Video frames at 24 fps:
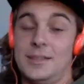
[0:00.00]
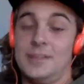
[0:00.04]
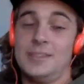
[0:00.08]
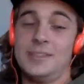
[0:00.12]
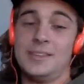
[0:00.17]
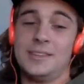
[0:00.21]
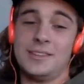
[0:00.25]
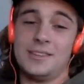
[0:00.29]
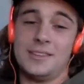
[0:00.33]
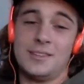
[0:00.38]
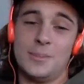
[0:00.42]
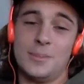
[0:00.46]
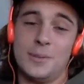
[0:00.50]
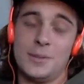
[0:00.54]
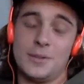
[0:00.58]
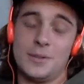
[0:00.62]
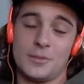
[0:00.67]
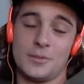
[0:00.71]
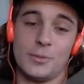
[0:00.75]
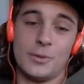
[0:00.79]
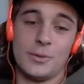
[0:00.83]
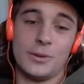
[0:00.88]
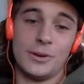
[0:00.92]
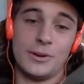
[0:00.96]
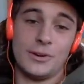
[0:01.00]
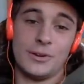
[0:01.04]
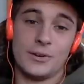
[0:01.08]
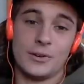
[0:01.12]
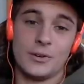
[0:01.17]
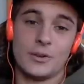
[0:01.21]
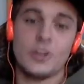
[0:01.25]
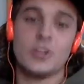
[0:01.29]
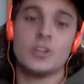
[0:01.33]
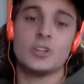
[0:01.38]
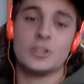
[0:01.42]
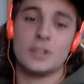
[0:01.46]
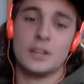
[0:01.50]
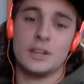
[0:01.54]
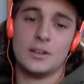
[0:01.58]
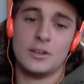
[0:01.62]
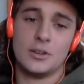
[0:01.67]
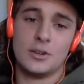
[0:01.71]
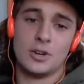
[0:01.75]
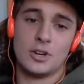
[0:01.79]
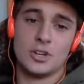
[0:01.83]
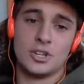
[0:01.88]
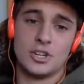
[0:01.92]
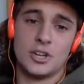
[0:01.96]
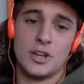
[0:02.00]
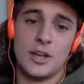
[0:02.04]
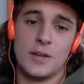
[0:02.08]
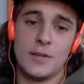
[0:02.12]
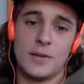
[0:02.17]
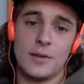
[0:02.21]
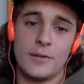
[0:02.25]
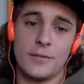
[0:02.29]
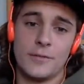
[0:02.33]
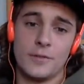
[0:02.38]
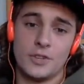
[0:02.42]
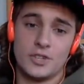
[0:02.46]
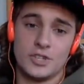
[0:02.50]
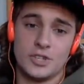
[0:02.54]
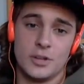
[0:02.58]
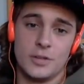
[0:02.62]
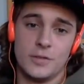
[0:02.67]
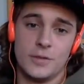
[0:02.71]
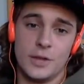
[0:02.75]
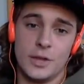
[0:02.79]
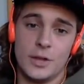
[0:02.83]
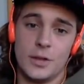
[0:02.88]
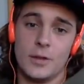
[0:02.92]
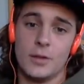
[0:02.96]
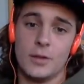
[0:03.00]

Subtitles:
I think that smell looks weird. That dude Christian Henry front shoved it.